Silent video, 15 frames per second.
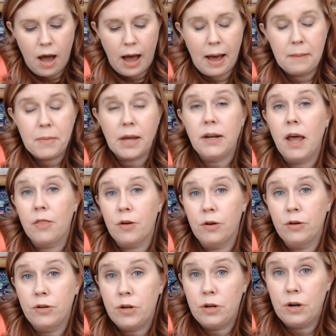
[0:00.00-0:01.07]
Um,
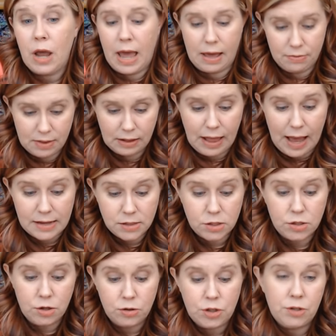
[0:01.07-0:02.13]
another, and the last
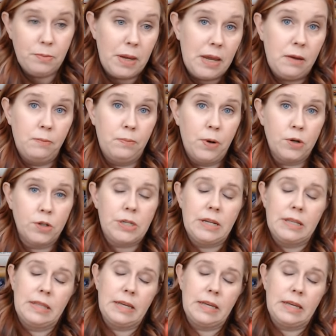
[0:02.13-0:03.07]
new to me person